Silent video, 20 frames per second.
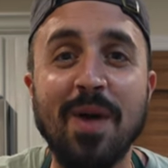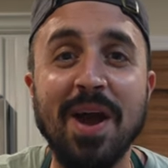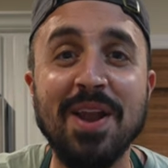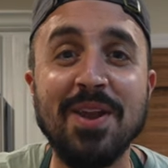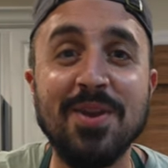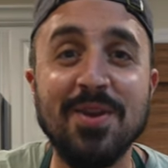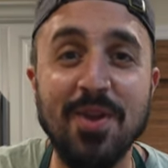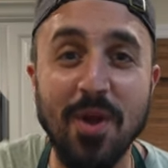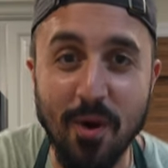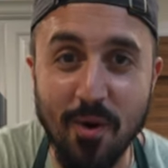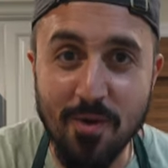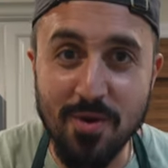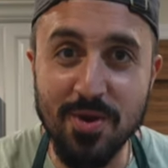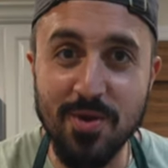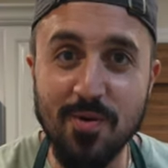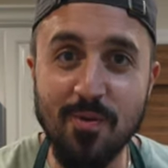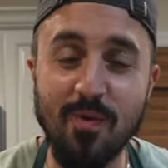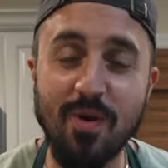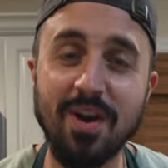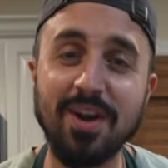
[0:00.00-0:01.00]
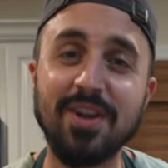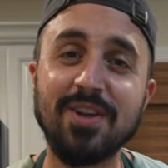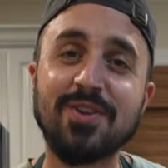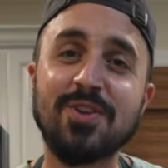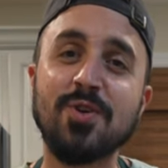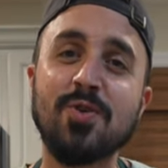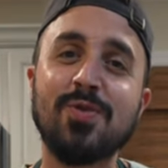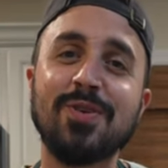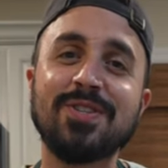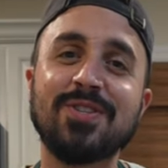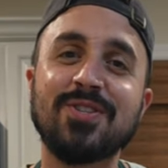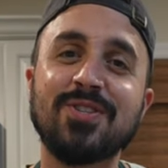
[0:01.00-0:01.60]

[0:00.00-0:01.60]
I know you wanna do it,